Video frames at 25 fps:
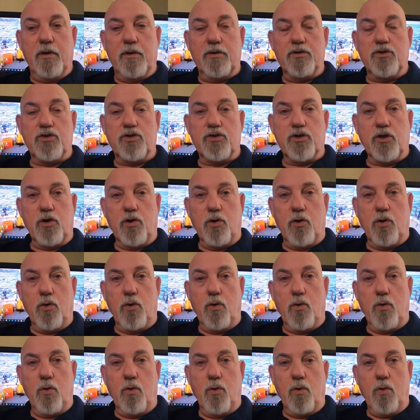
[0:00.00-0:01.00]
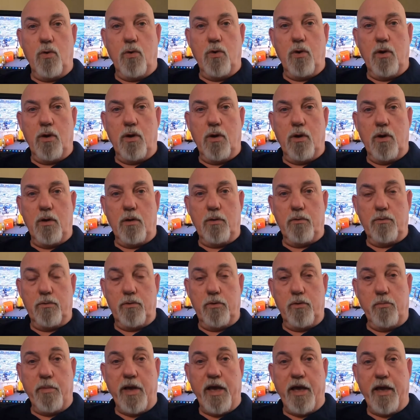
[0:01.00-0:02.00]
So uh,
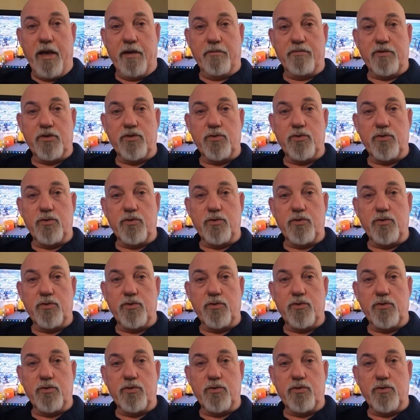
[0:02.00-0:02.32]
you may have